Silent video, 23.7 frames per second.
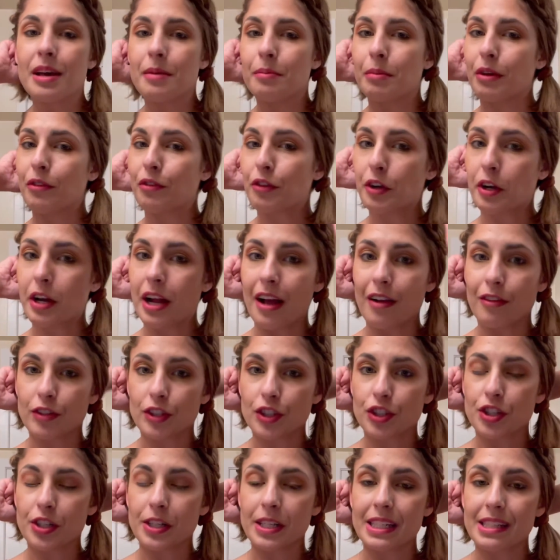But if you're ever
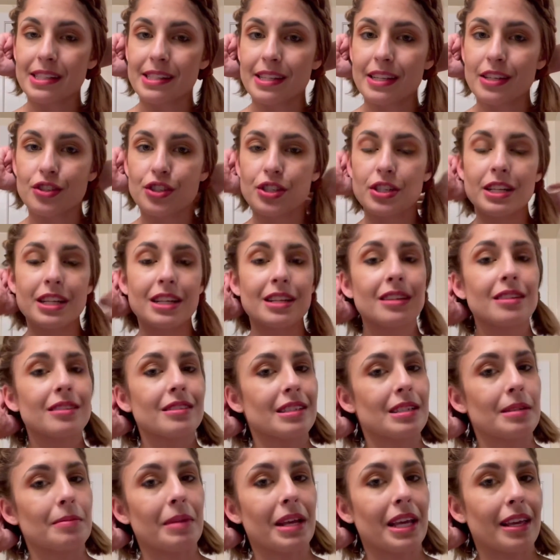transitioning,
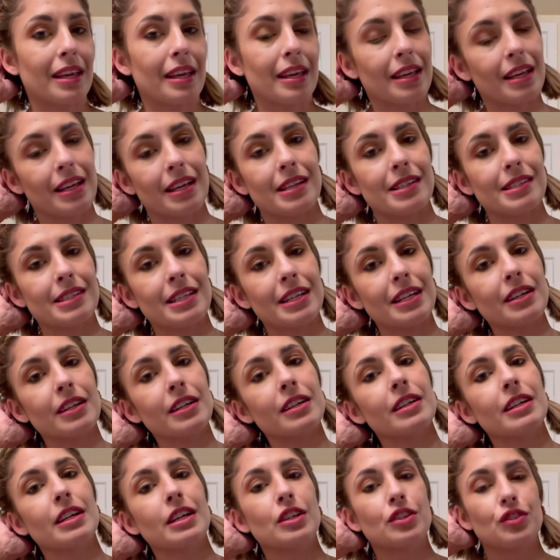to make it
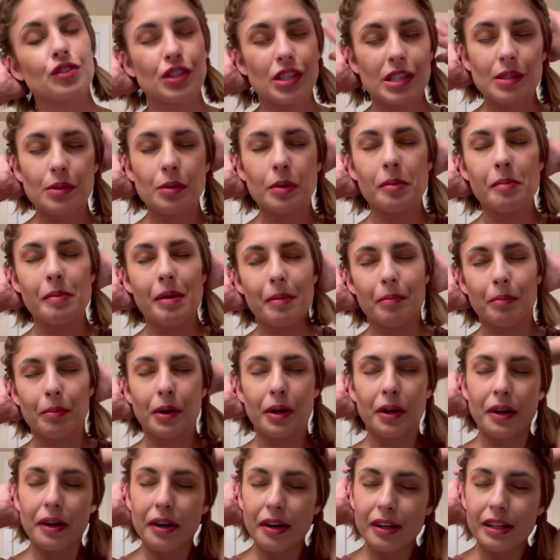easier, just
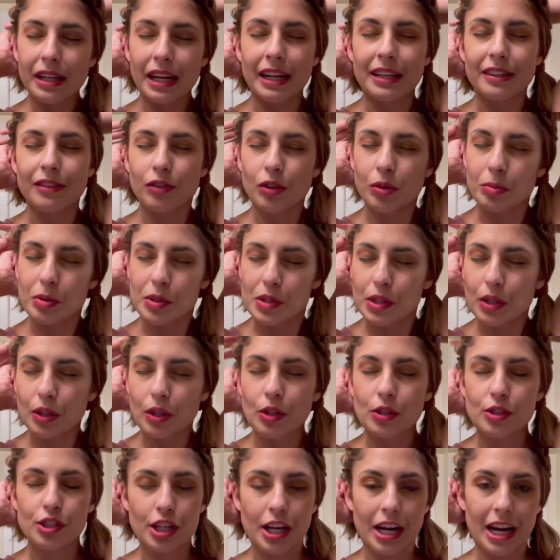remember, kind of almost
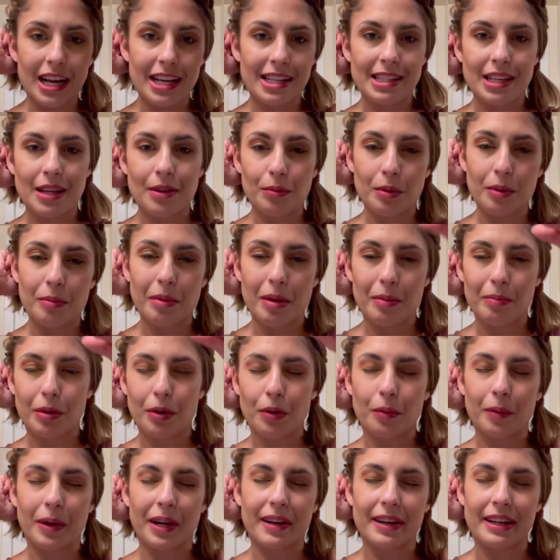close your eyes and
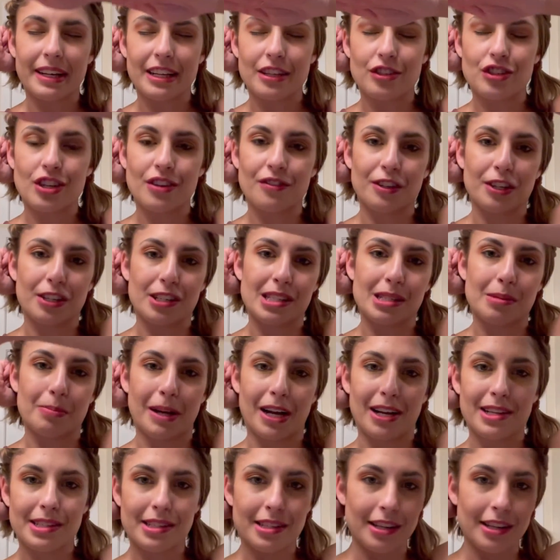remember where each of your spots